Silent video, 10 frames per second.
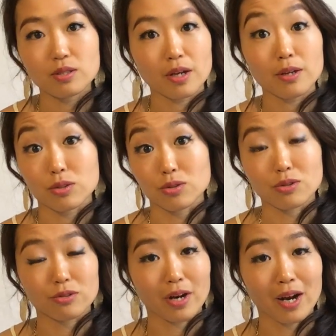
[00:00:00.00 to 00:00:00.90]
started to
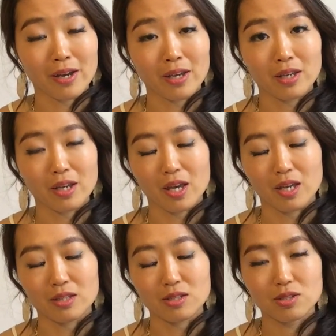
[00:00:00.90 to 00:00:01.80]
crying,
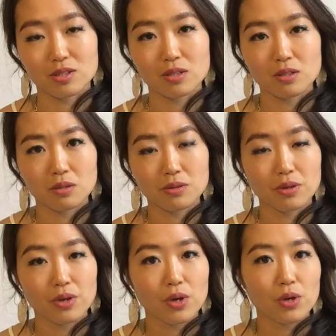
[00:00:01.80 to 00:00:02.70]
and she